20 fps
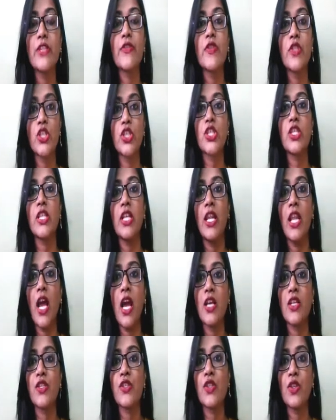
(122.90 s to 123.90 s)
which is the
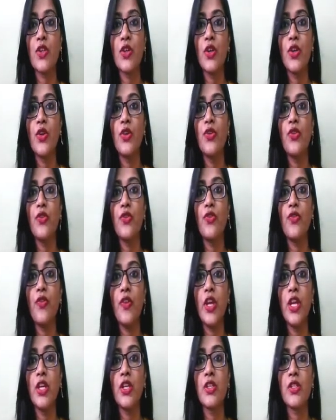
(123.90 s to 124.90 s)
last
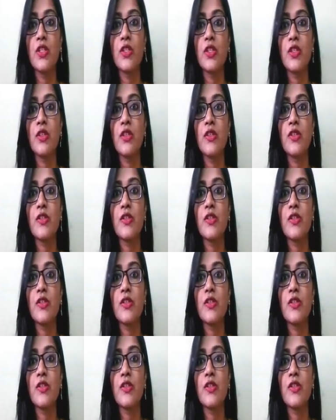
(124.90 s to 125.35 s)
phase,